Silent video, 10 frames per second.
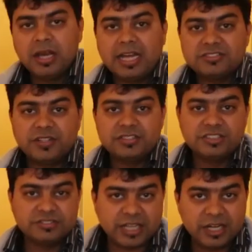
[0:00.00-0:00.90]
As far as
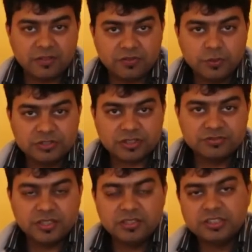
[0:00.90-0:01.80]
design of the phone is
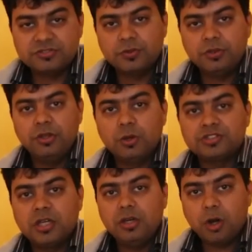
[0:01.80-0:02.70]
concerned, this phone
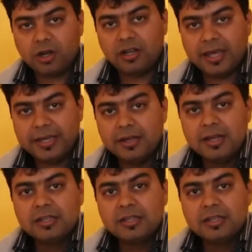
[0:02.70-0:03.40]
looks a lot like